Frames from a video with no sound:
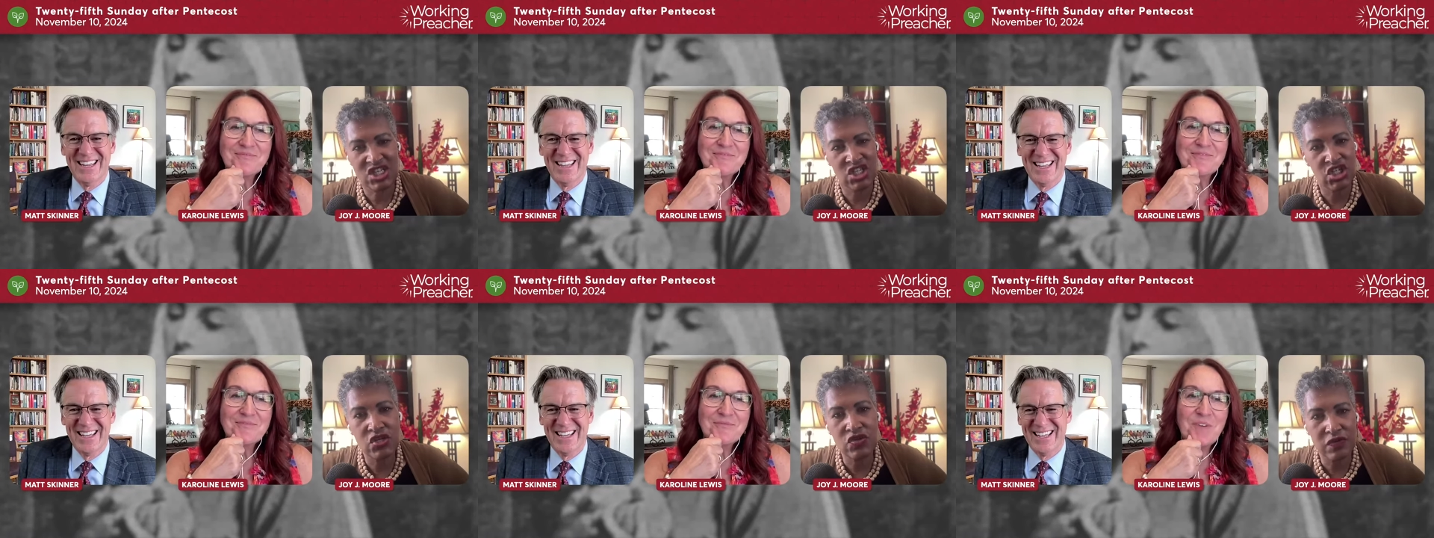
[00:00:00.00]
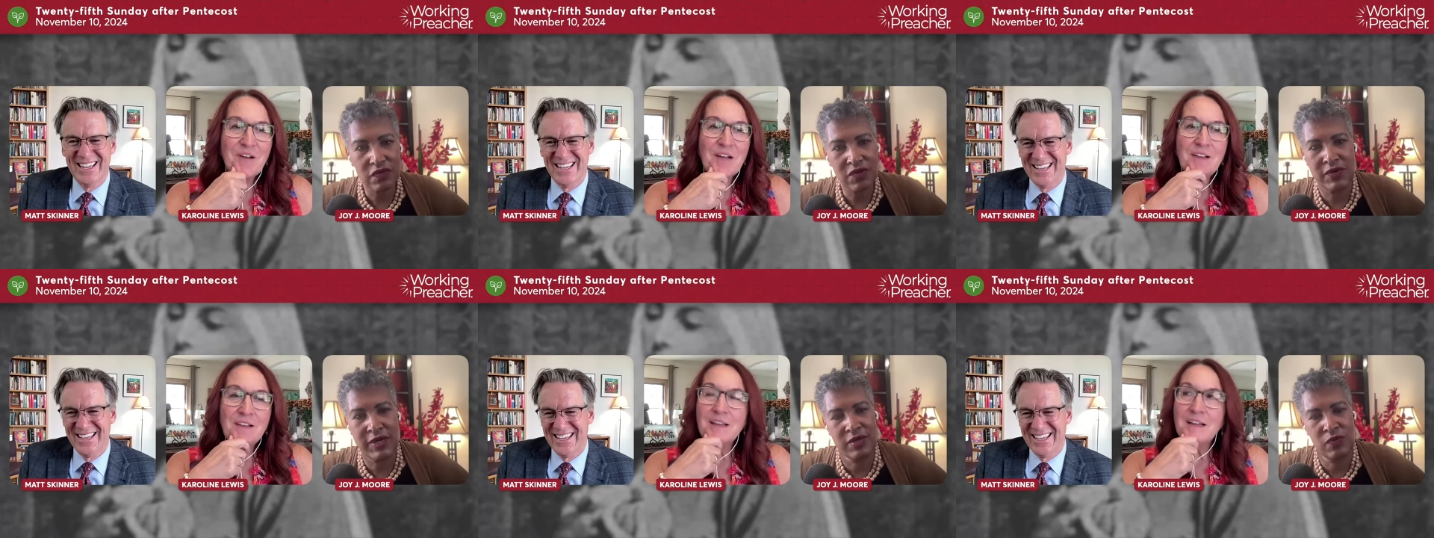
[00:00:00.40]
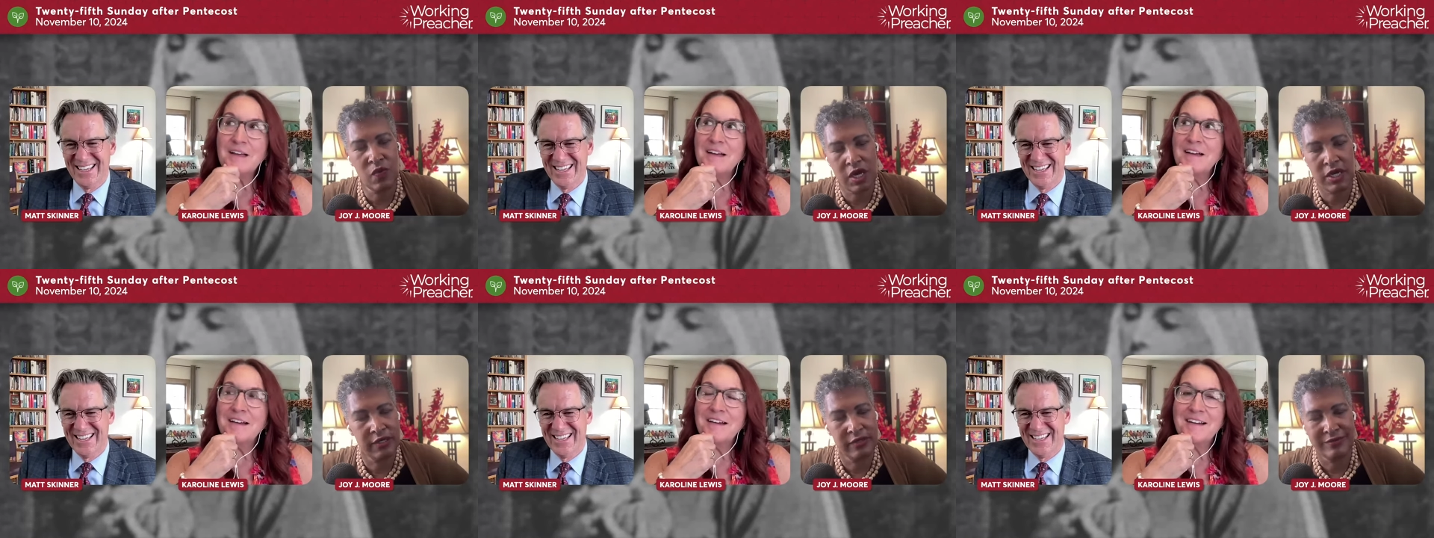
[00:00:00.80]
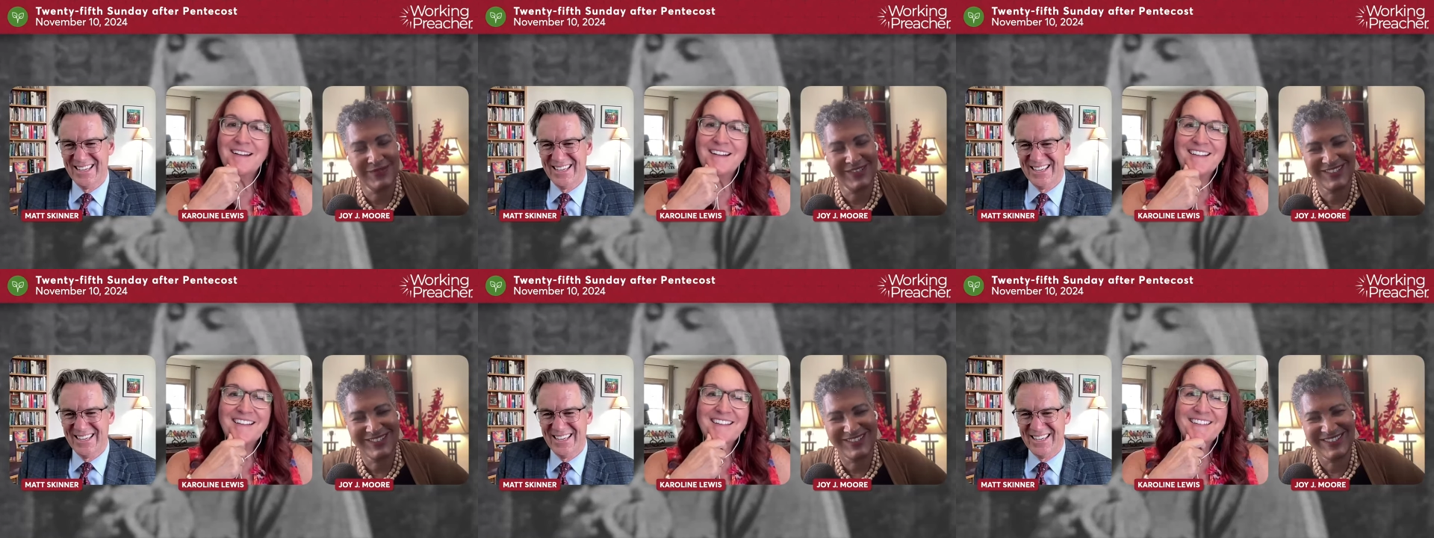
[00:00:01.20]
Speaker 1: since you well, threw in one
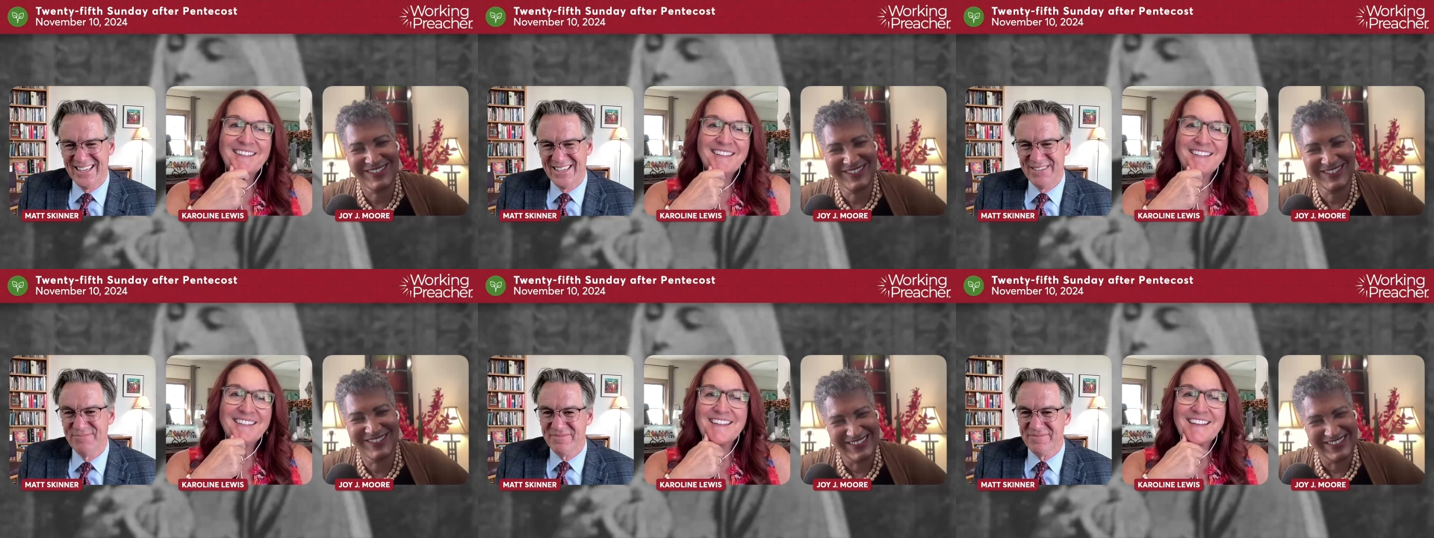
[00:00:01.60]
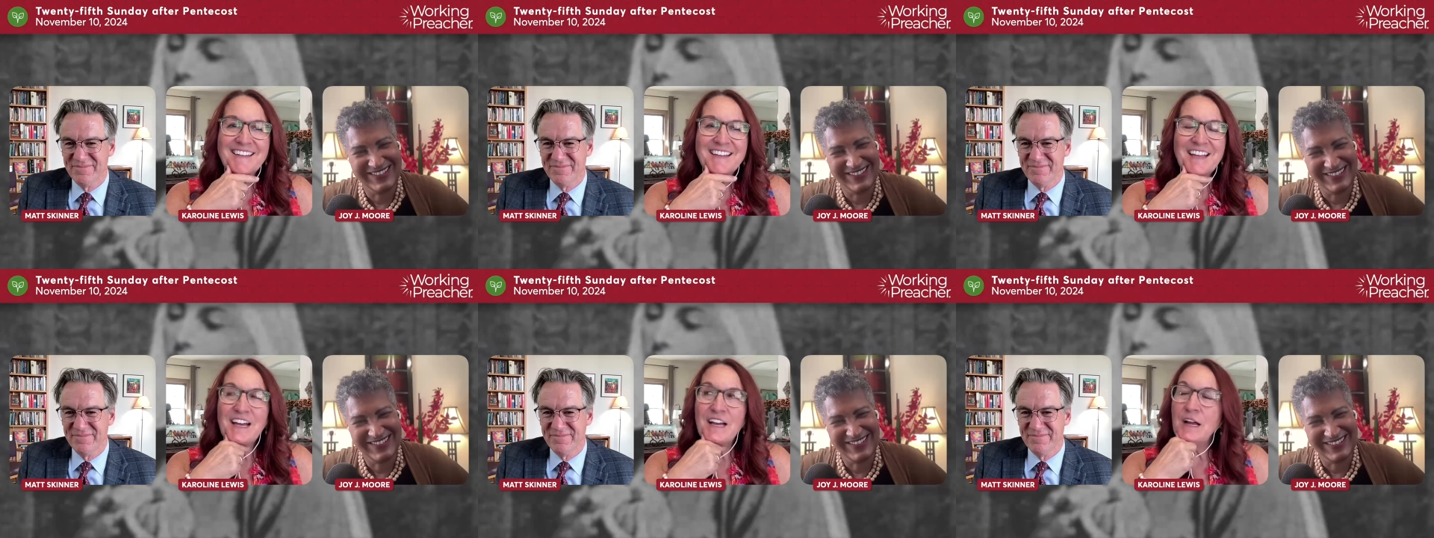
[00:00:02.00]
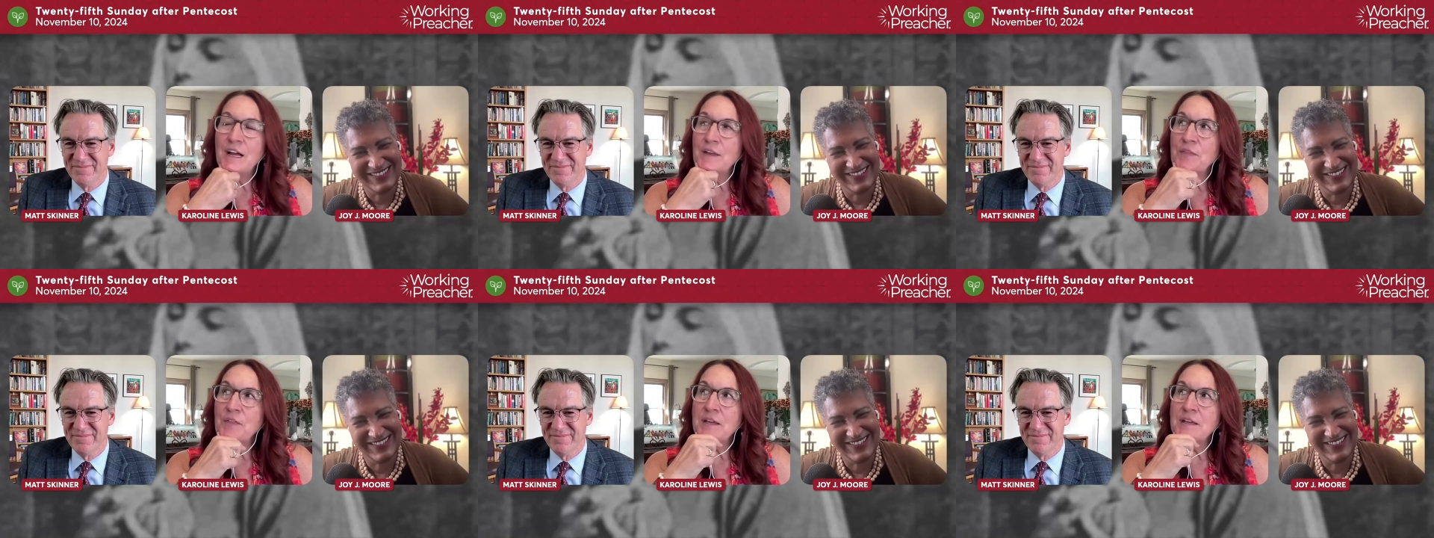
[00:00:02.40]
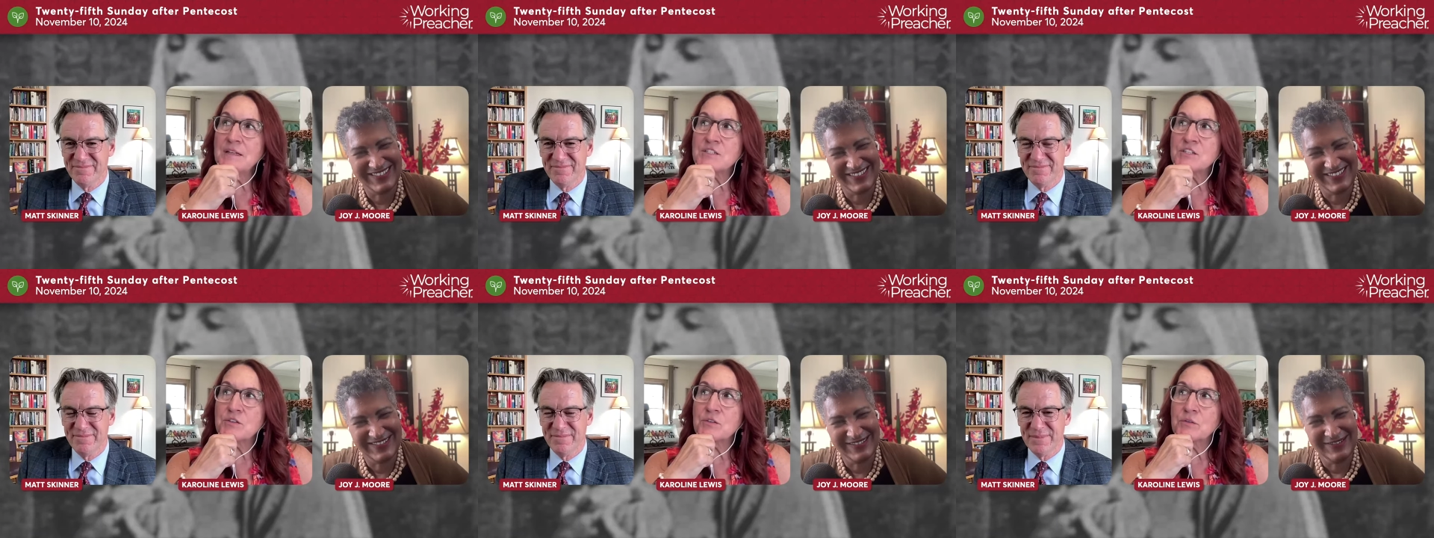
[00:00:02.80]
yeah i
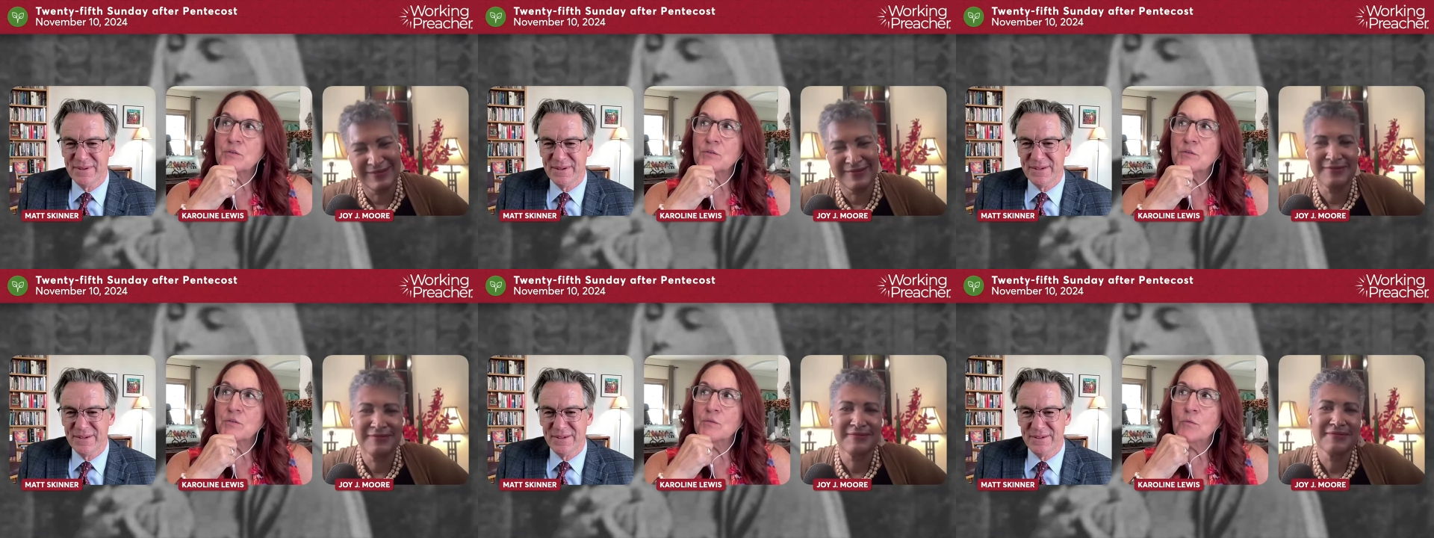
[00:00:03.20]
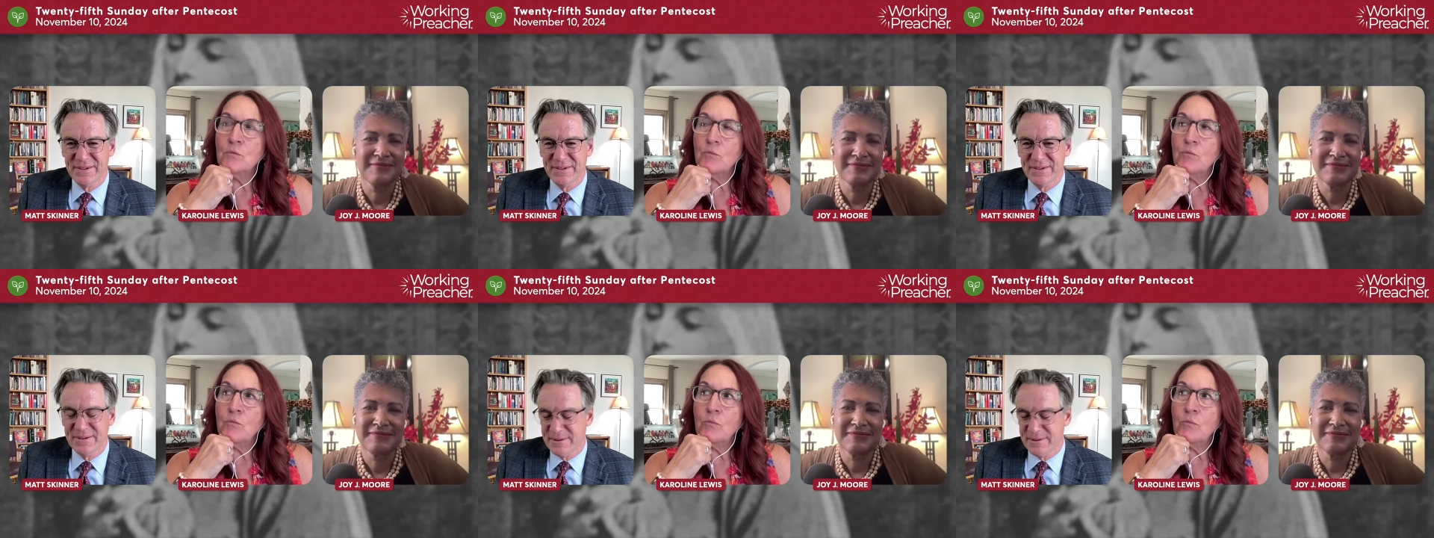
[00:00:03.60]
think to